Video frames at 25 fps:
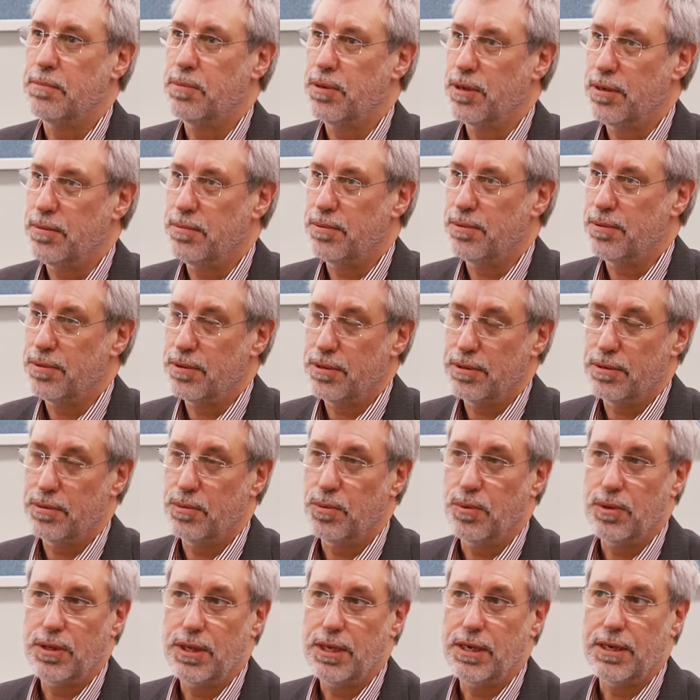the people that
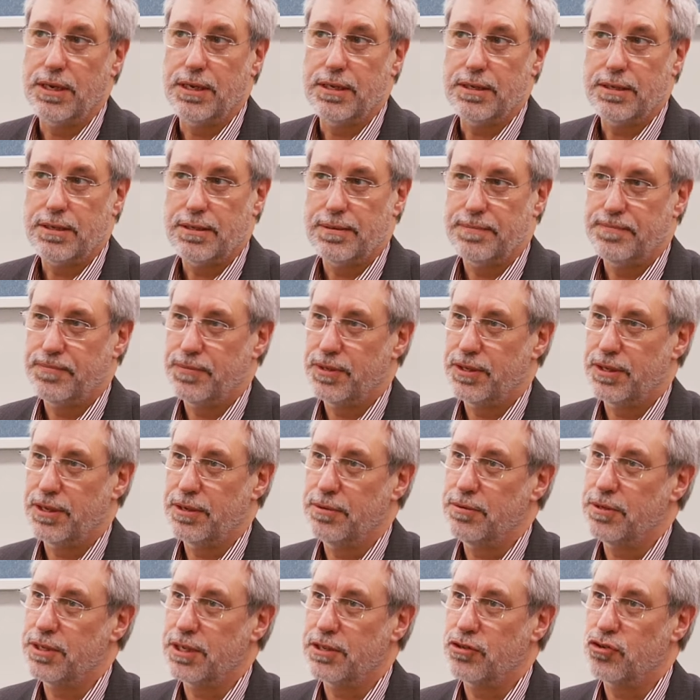are within it.
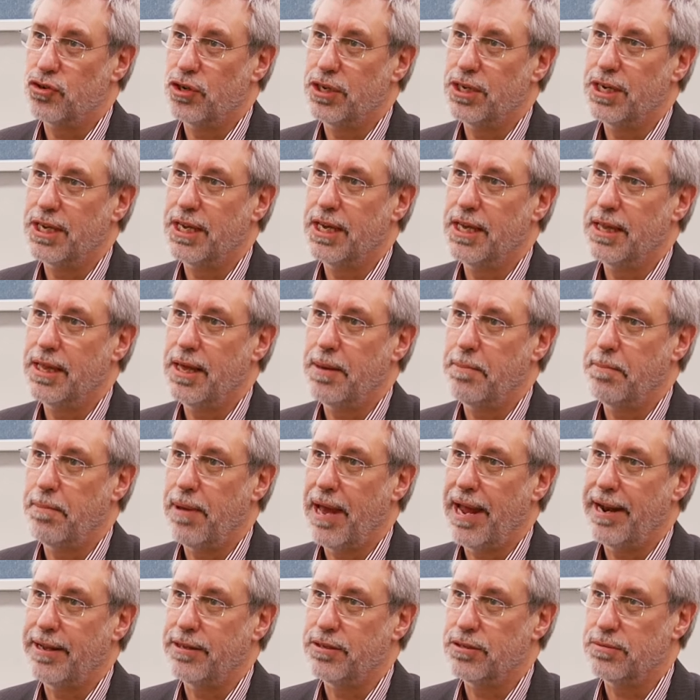So it's trying to get that
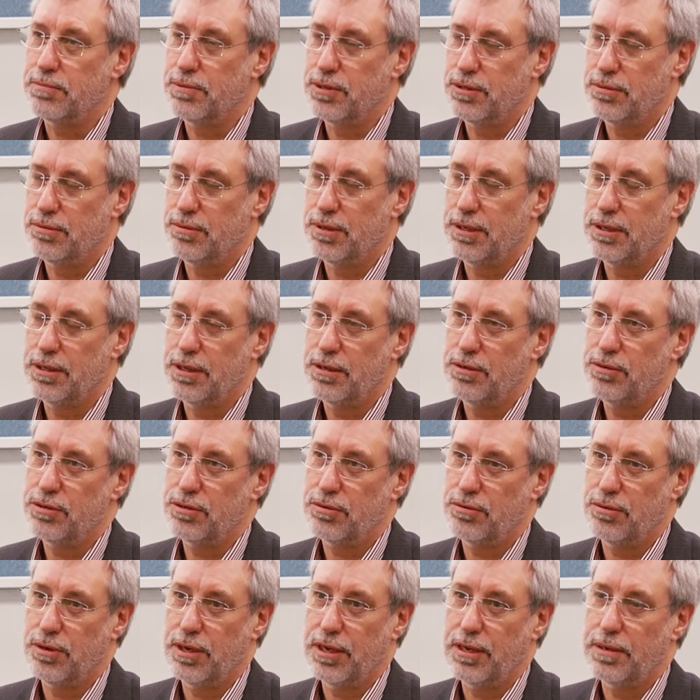balance between those
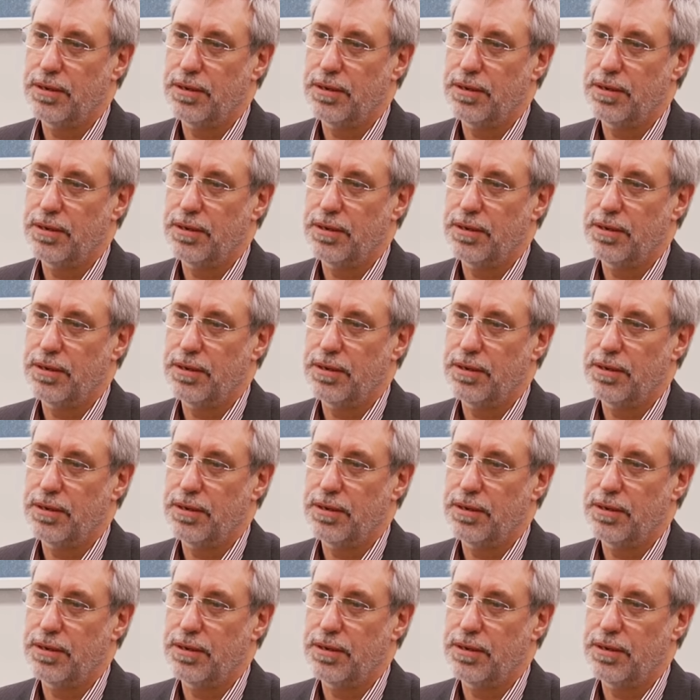three